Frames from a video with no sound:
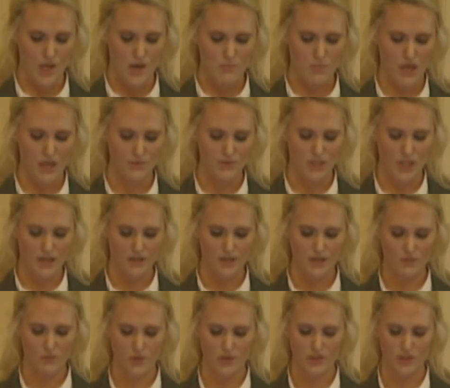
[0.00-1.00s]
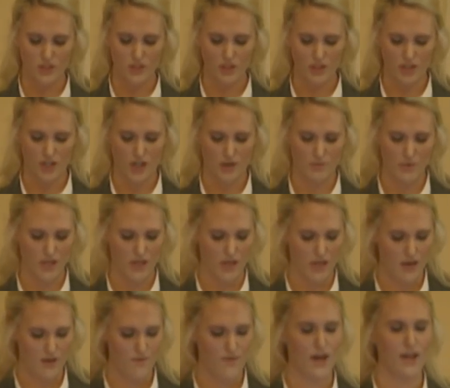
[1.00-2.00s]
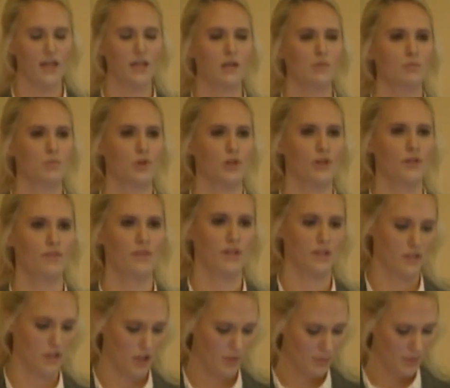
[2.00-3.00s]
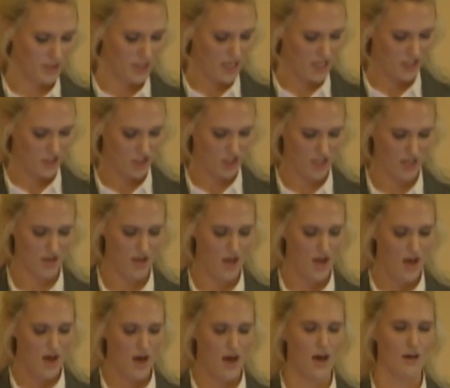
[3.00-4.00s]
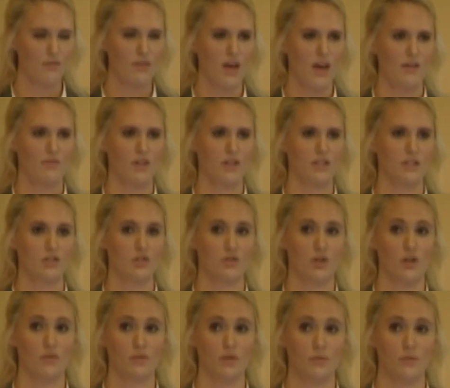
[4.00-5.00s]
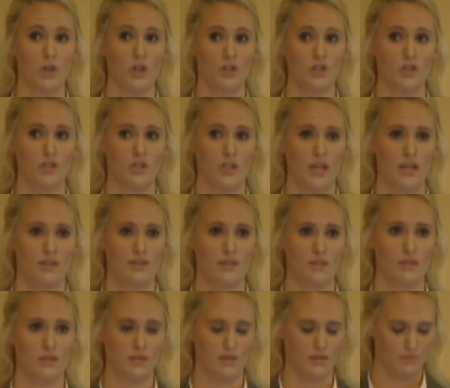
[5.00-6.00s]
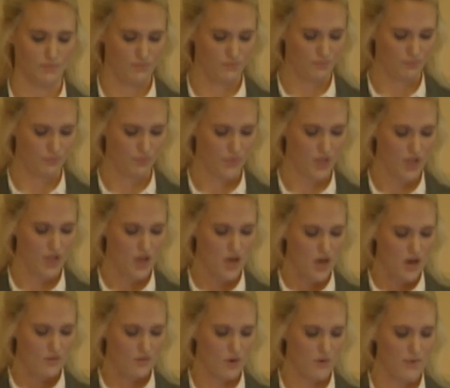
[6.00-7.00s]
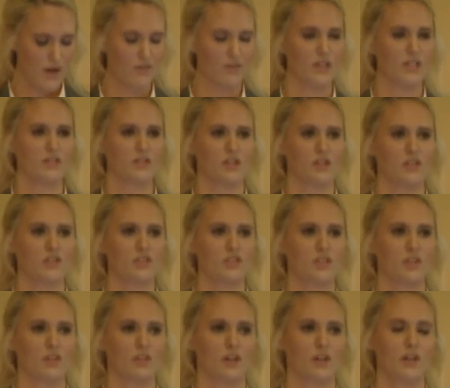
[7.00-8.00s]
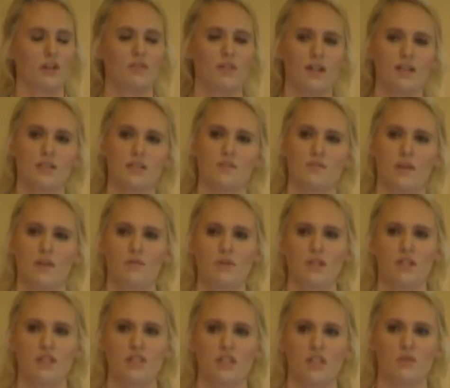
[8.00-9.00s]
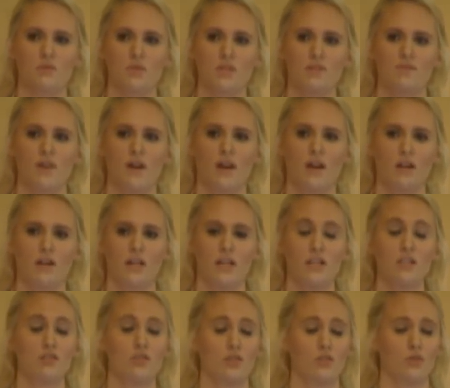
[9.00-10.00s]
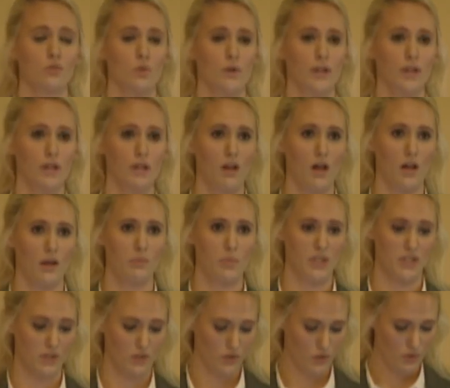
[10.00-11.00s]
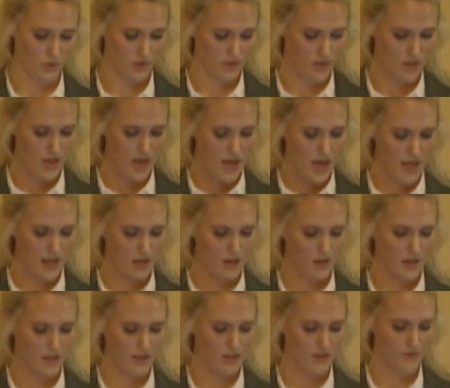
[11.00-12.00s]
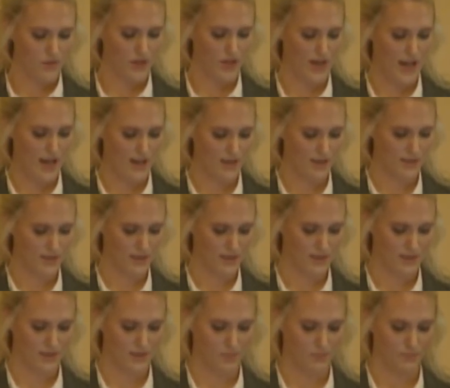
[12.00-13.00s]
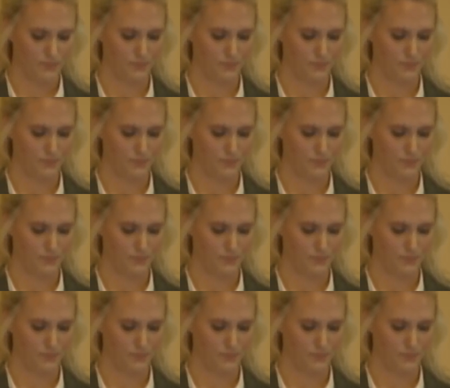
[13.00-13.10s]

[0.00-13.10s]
My objective was to determine if I can improve the interpretation of the evidence drawn from cartridge cases. For my research, 30 rounds of ammunition was fired each through 20 Glock pistols and collected for analysis.